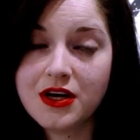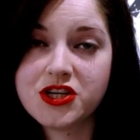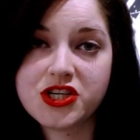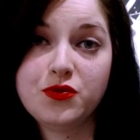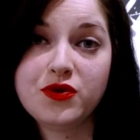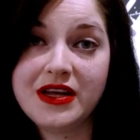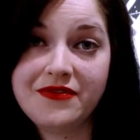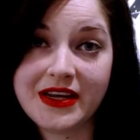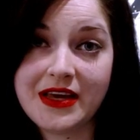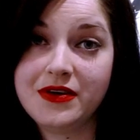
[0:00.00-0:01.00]
she wouldn't
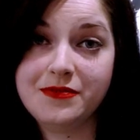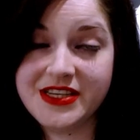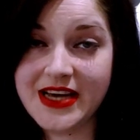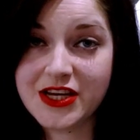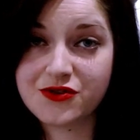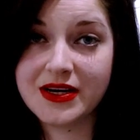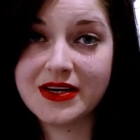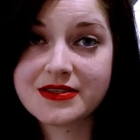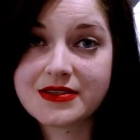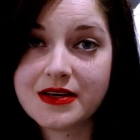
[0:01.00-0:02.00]
even give him the
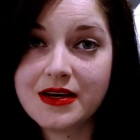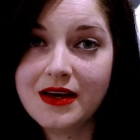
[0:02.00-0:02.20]
address.